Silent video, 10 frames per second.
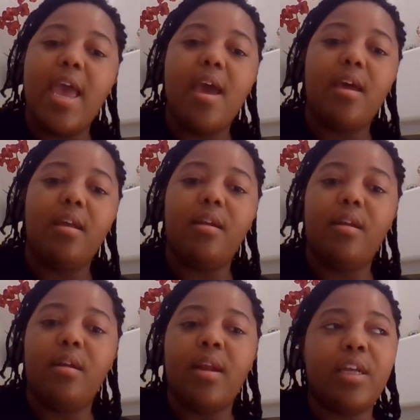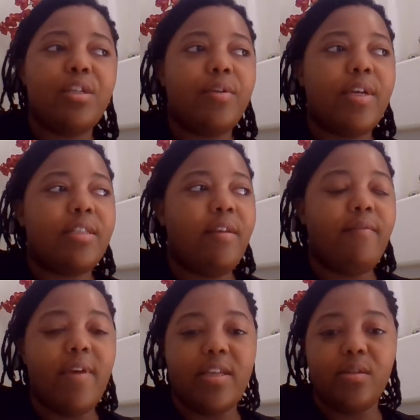and nitro is a
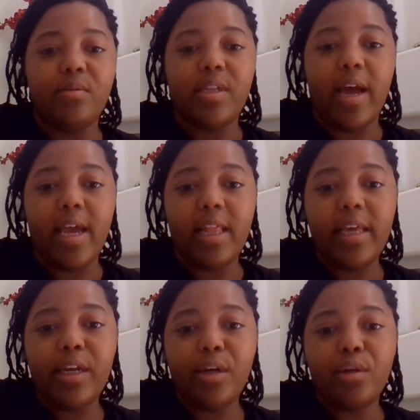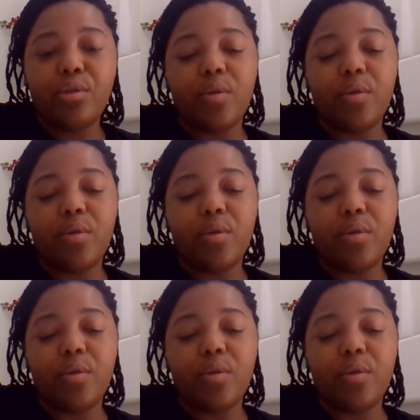vasodilator,